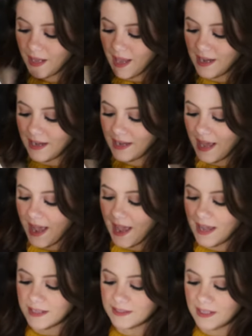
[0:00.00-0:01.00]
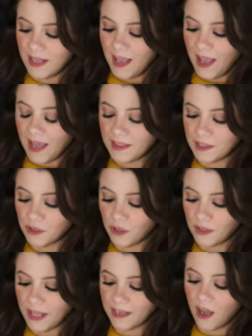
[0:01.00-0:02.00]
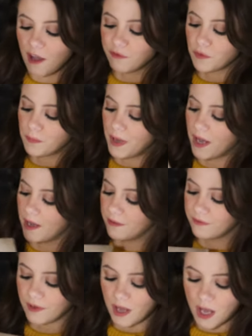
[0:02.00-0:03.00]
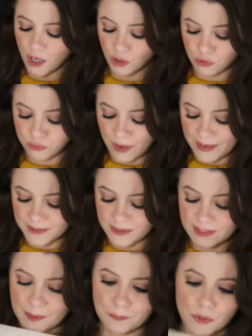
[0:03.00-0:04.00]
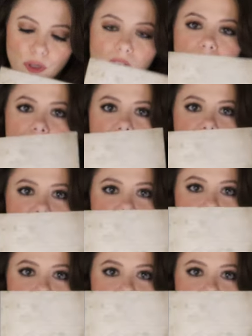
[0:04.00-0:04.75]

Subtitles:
and it has a little, like, Hufflepuff crest symbol in